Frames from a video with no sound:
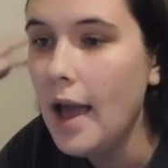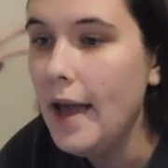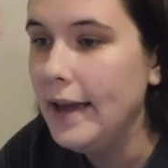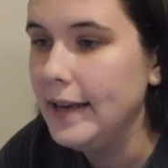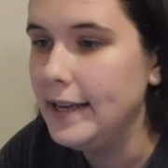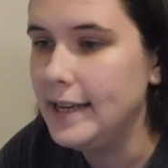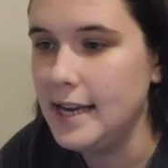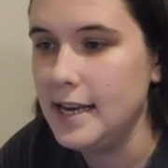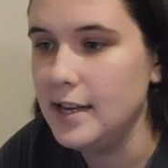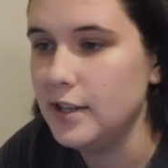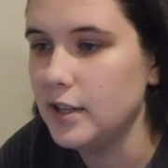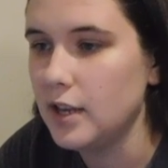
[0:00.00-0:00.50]

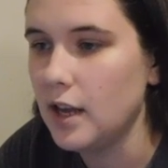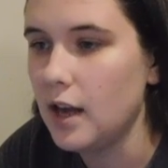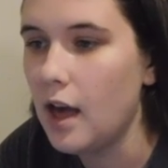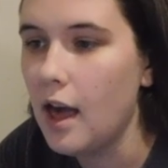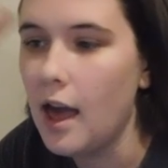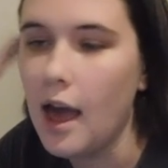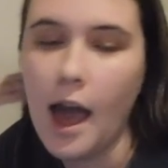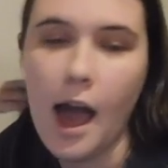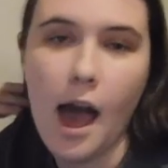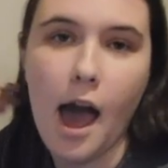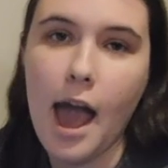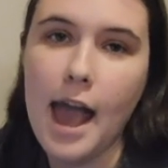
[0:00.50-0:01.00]
His
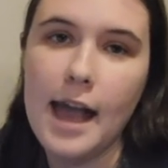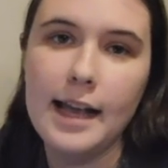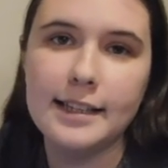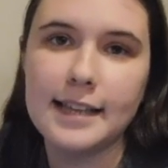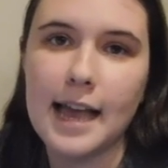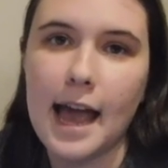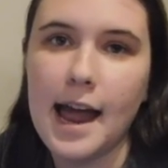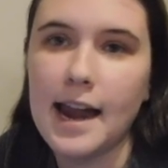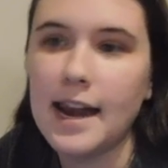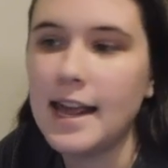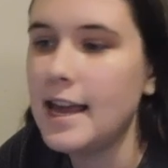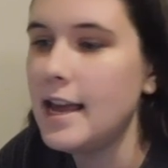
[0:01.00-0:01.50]

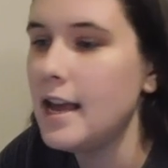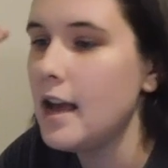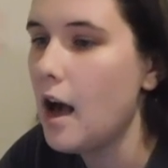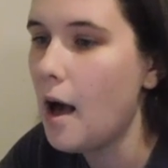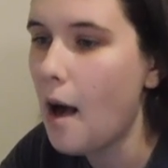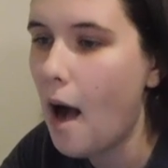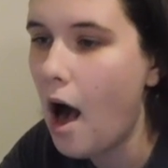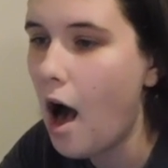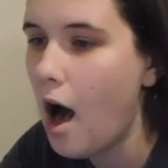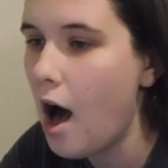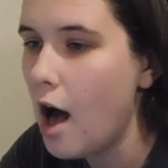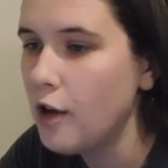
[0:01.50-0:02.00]
Eddie,
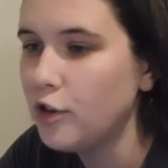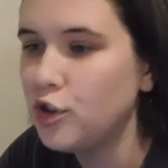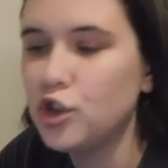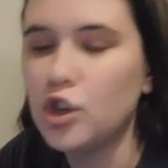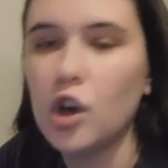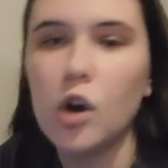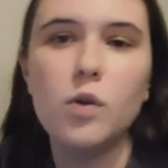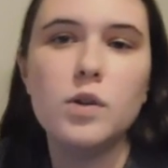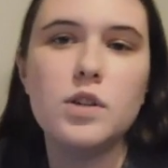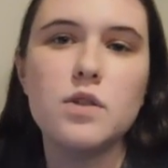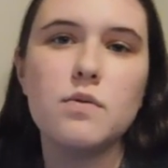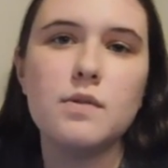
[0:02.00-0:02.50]

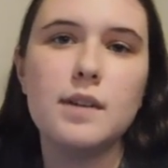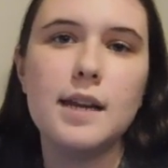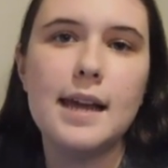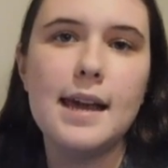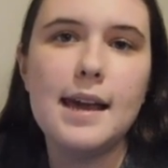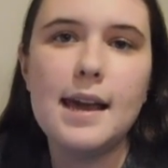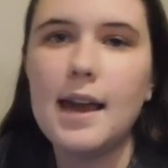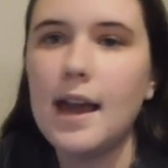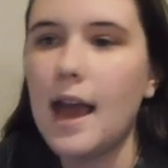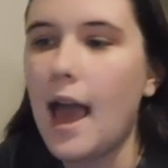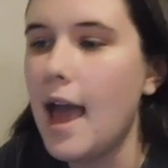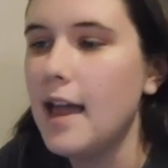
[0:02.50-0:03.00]
so
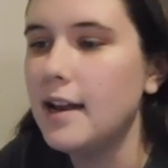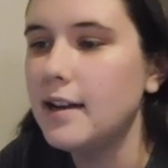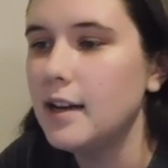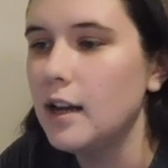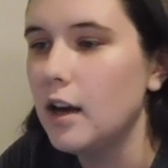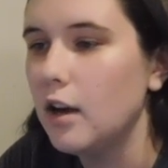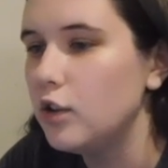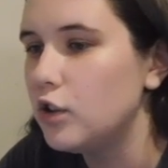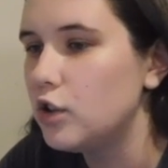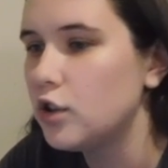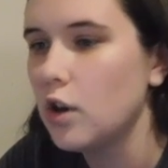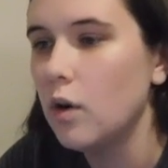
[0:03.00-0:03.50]
unique
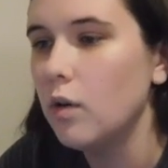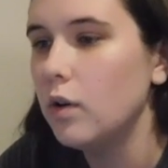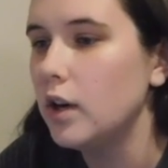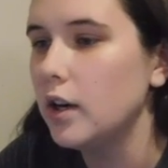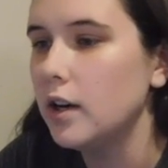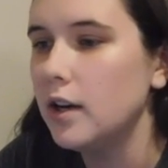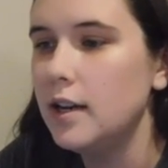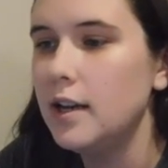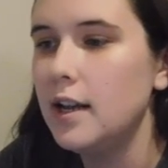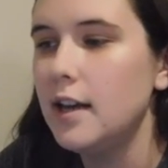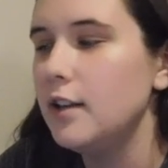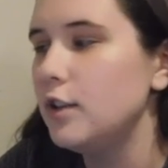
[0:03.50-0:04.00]
and so
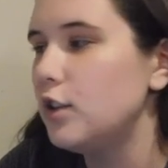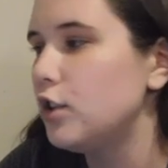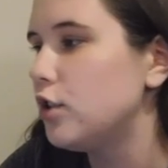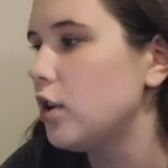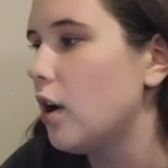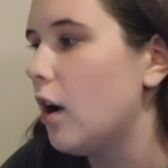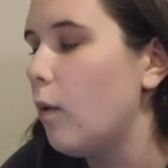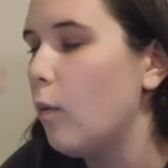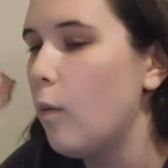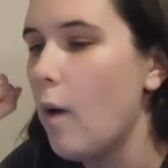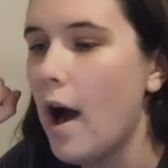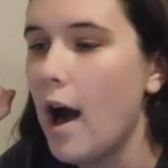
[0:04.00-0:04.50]
good.
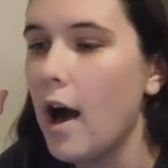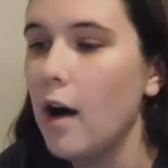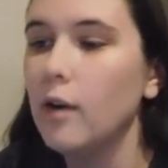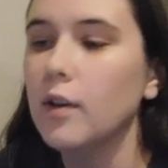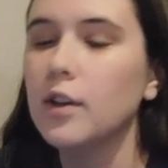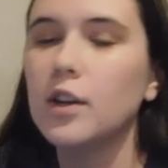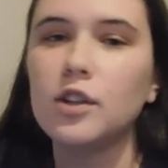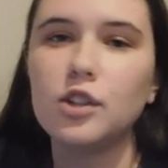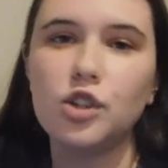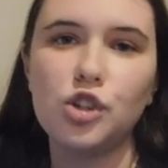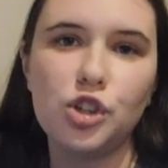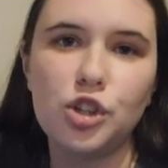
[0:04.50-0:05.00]
So wow,
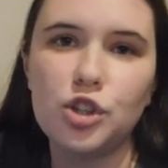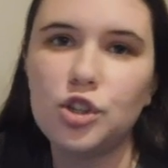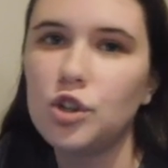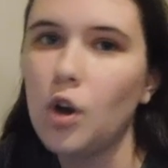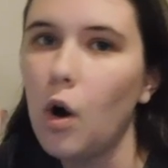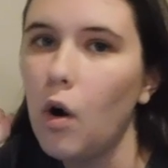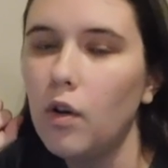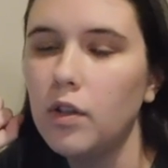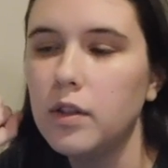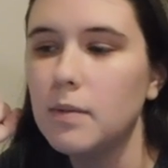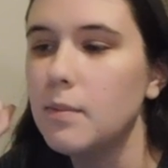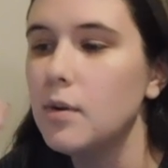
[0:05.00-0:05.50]

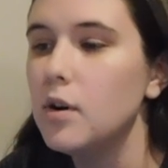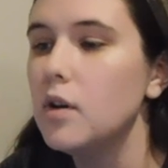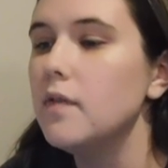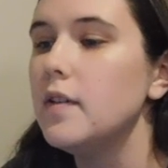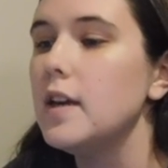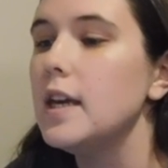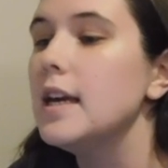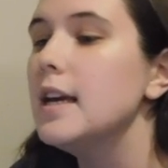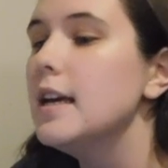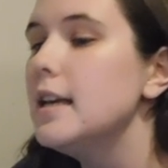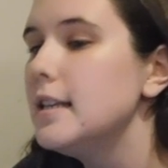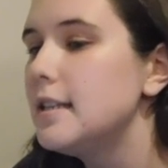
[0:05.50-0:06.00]
stole the
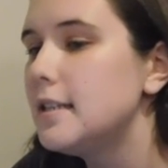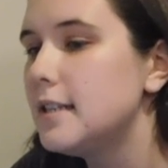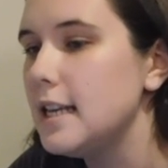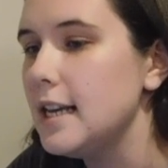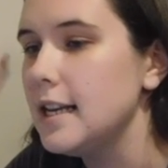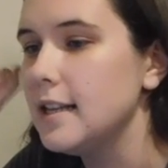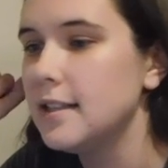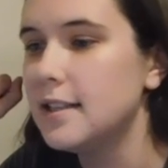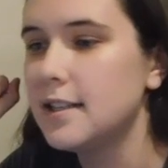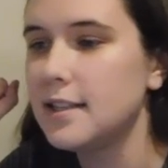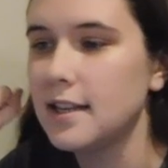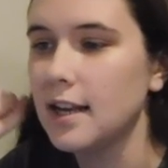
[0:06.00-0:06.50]
movie.
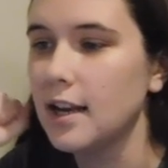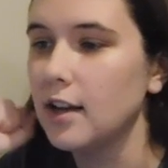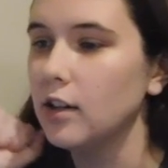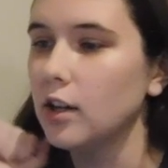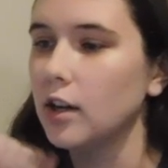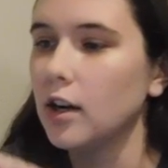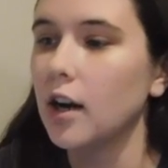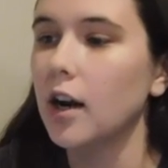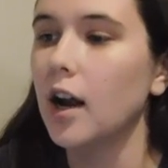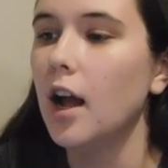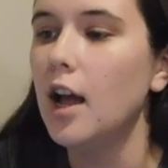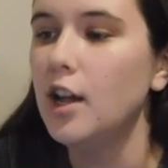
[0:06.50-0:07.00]
Scene
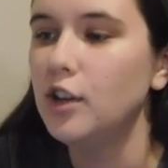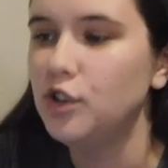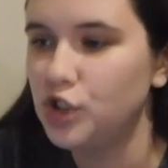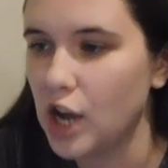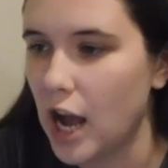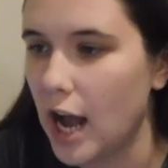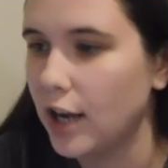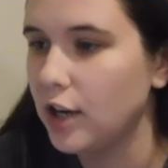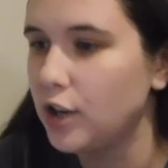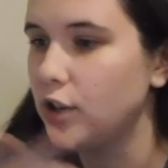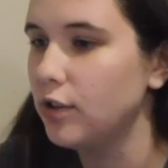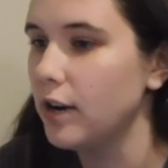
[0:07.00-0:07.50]
stealer,
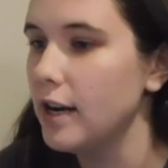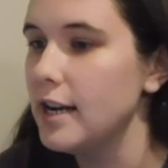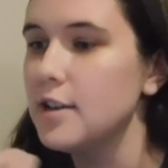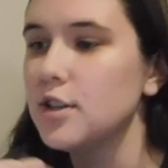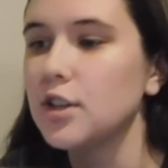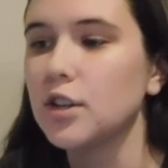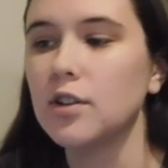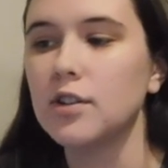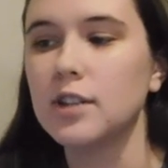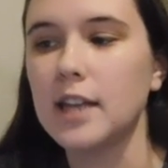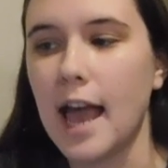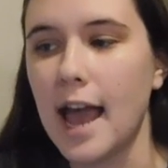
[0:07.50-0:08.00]
Jack
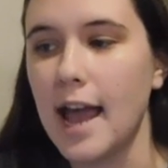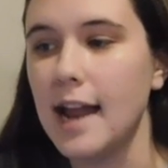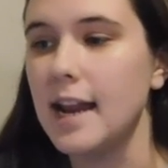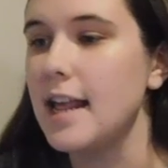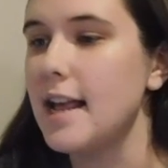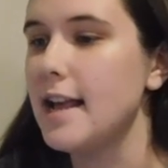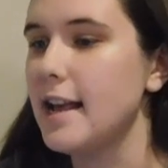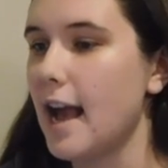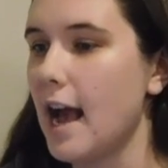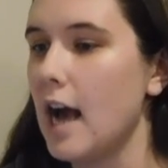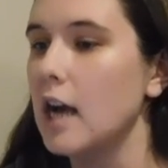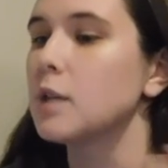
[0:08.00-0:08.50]
Razor's
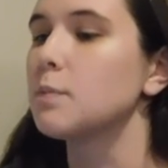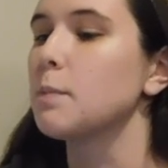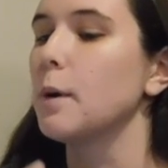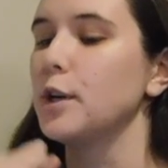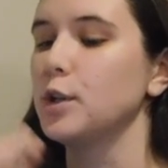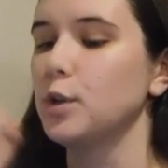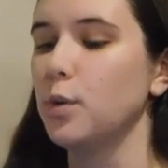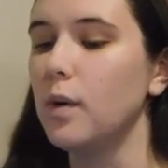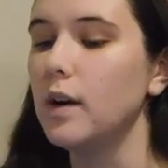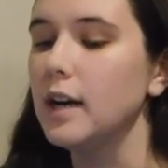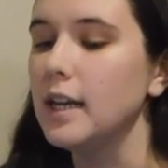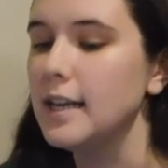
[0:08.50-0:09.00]
Eddie Kaspbrak
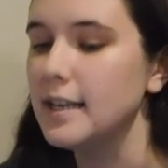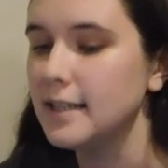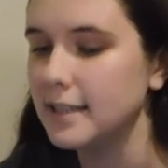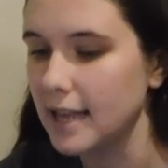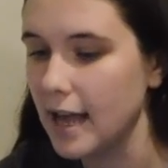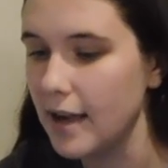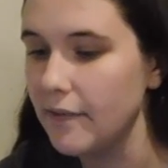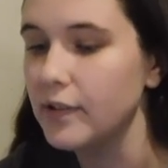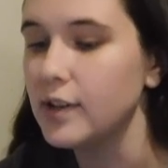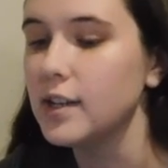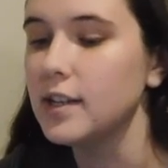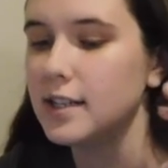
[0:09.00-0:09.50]

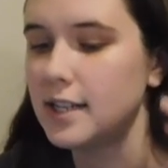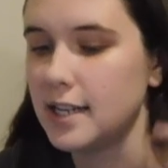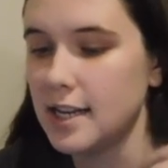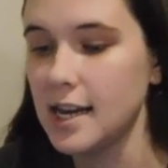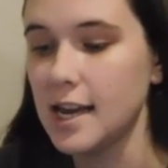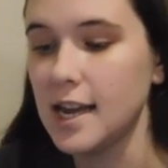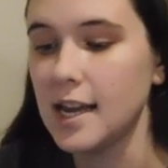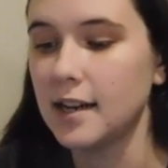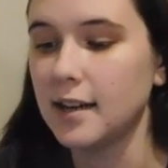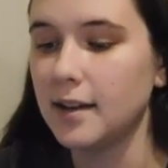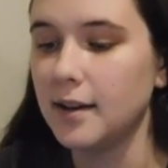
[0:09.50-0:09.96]
2017.